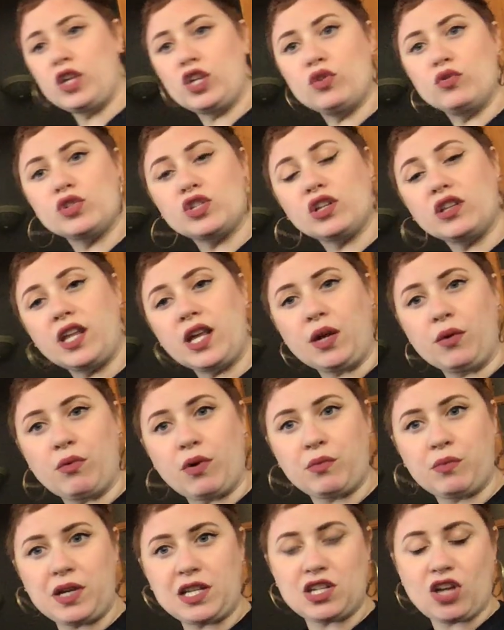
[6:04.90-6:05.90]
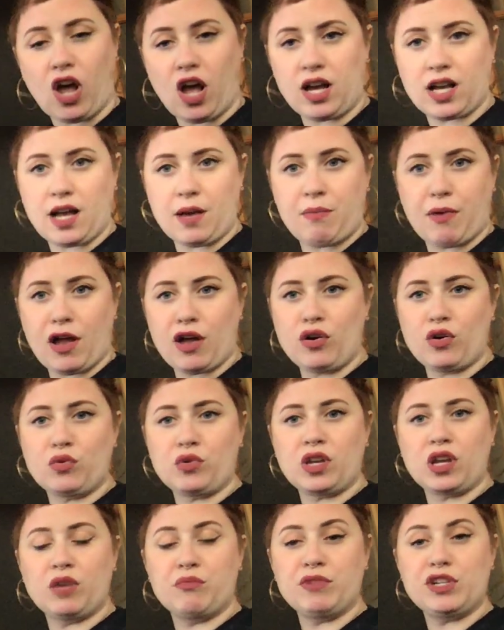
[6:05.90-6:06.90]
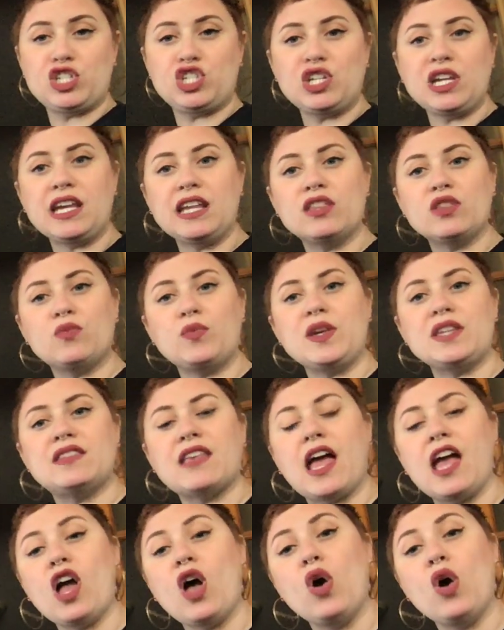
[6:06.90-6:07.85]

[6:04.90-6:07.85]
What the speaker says: usually when we talk about machines, we say,